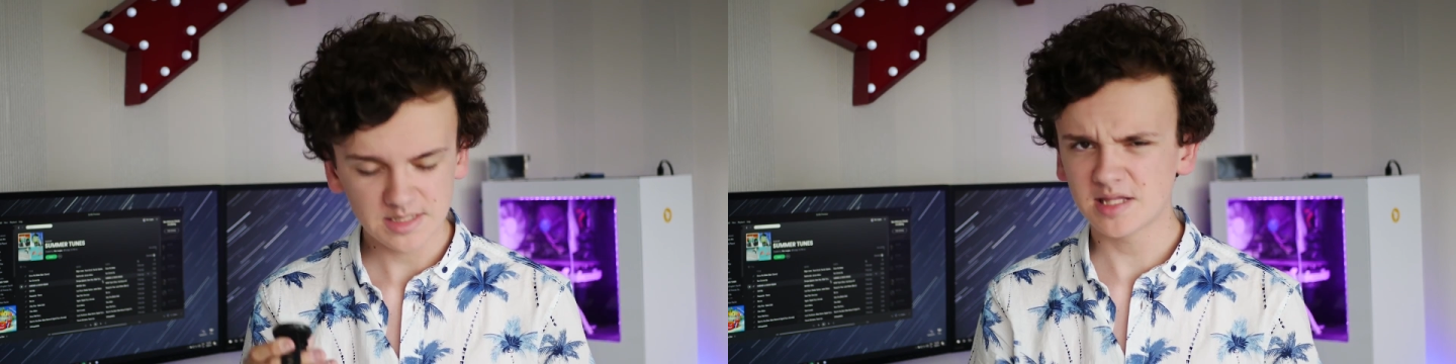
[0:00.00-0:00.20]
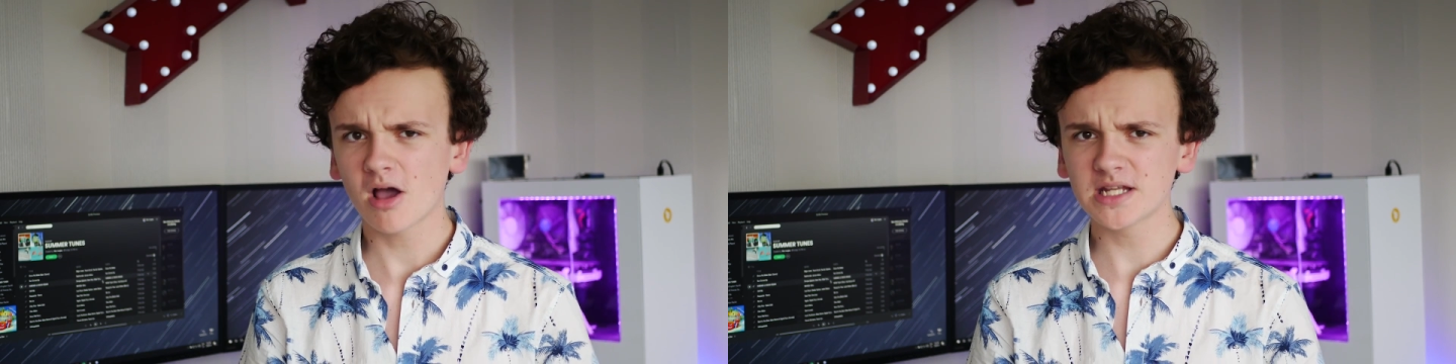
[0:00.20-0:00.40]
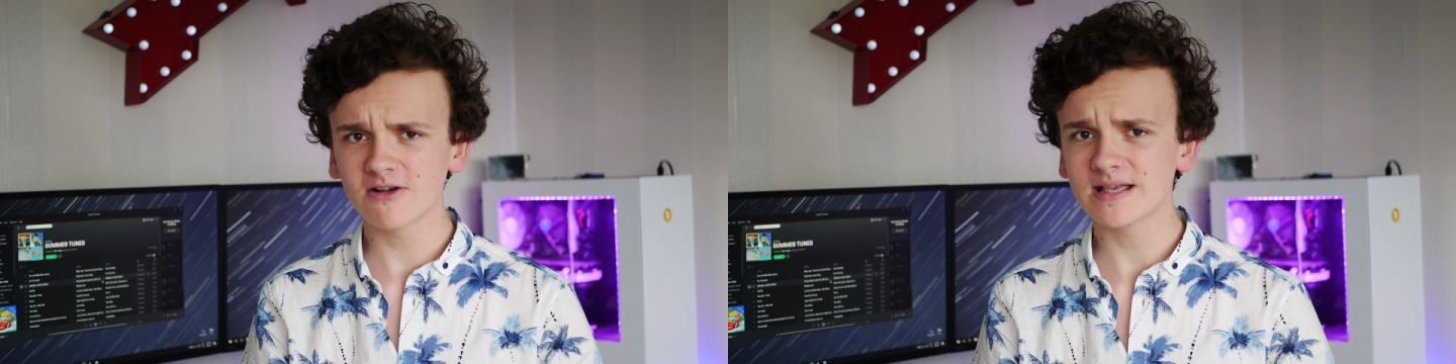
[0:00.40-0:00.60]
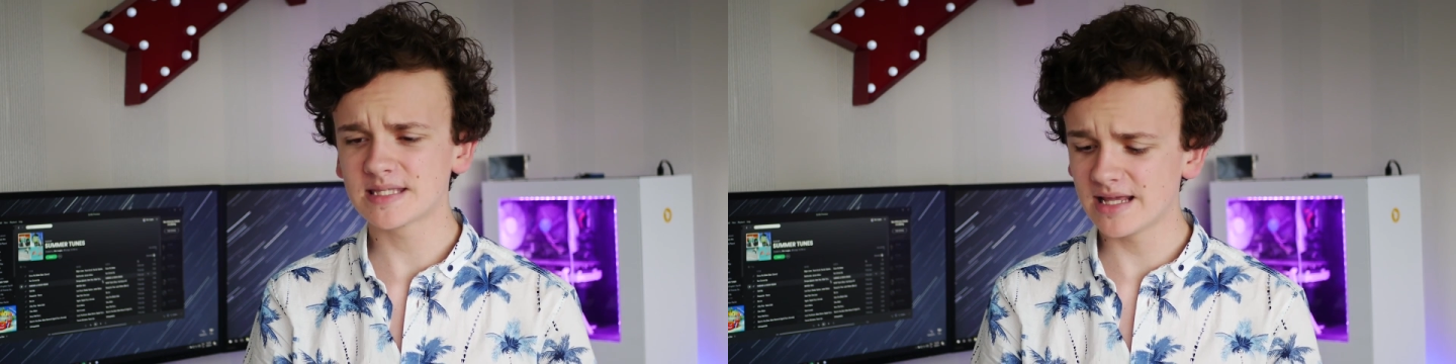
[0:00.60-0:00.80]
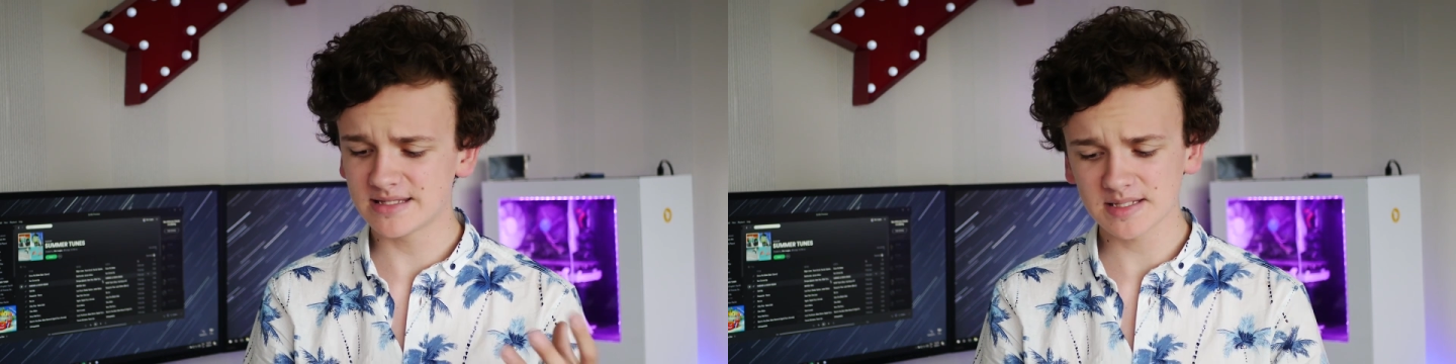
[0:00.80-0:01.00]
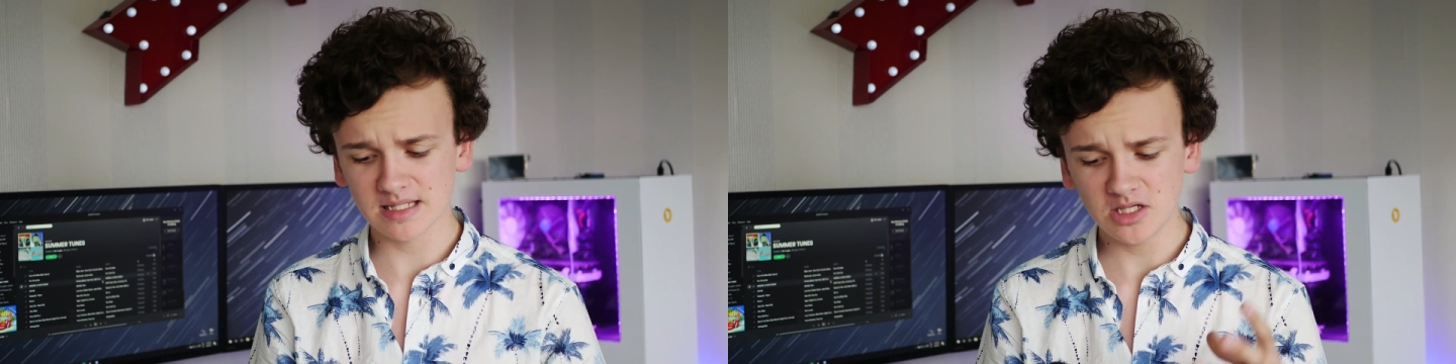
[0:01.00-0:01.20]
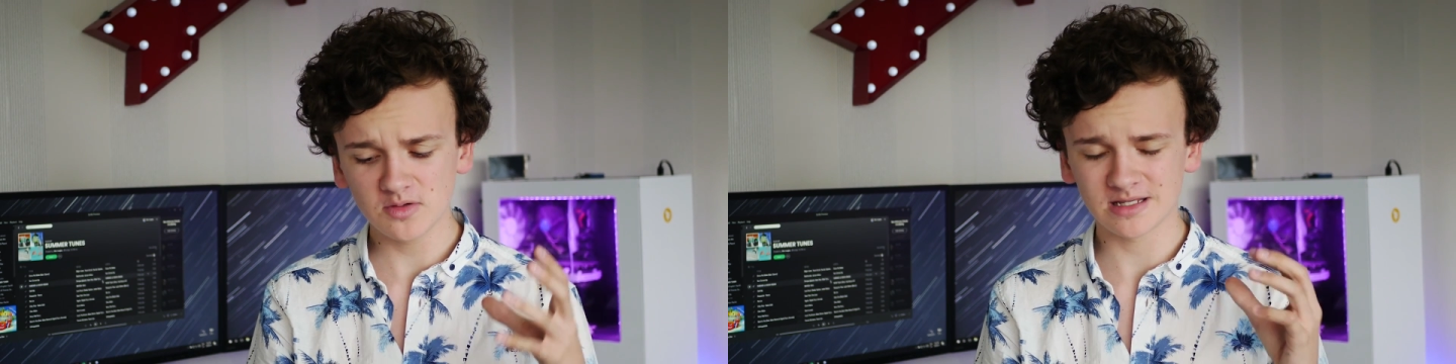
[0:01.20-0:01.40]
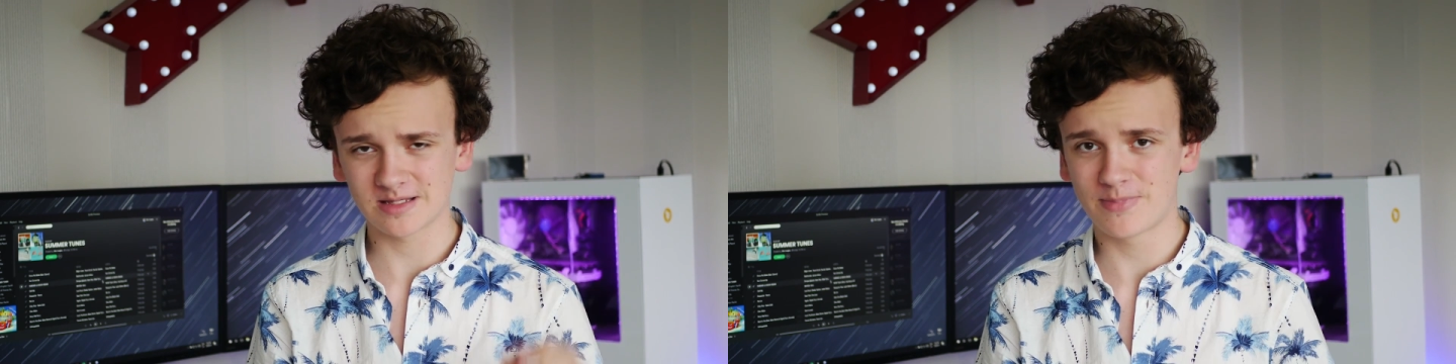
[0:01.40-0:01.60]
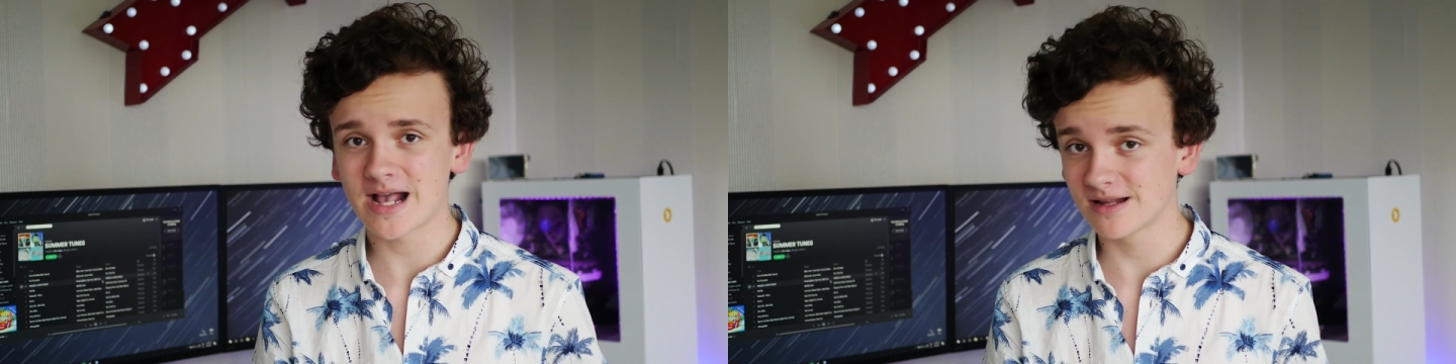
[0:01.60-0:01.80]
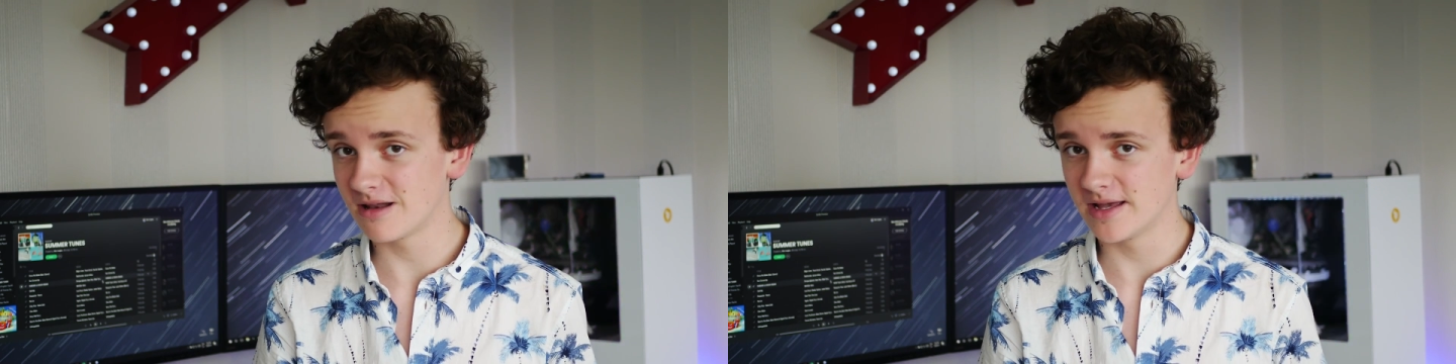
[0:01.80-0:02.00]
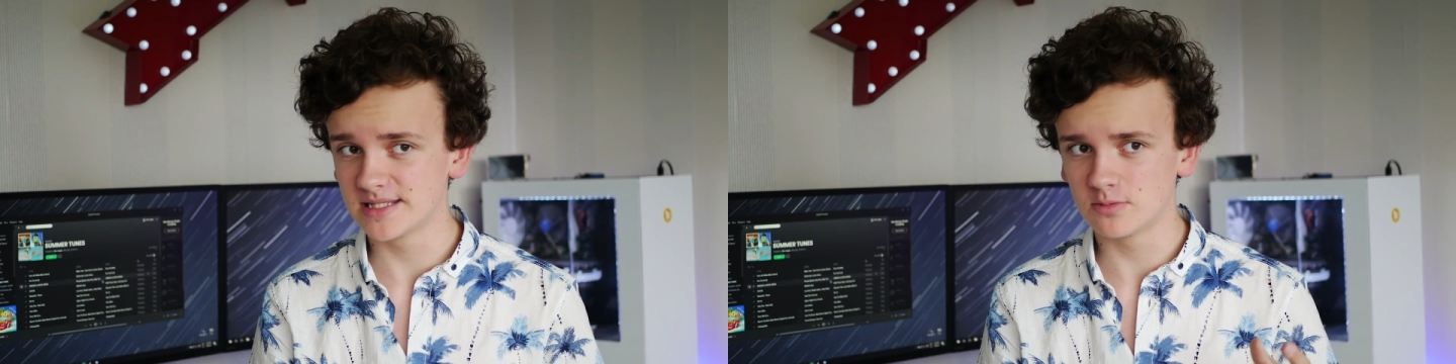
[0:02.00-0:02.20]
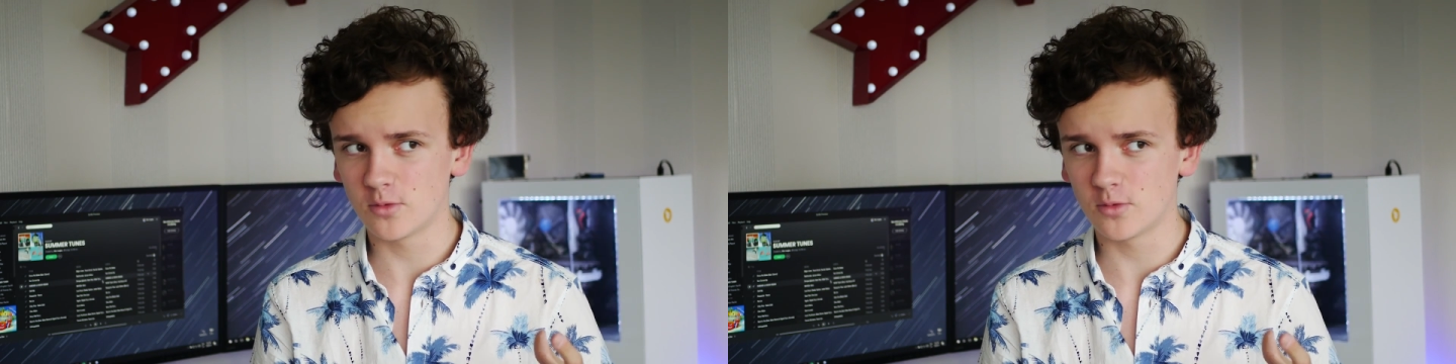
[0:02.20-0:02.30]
So the idea is that it doesn't use its backlight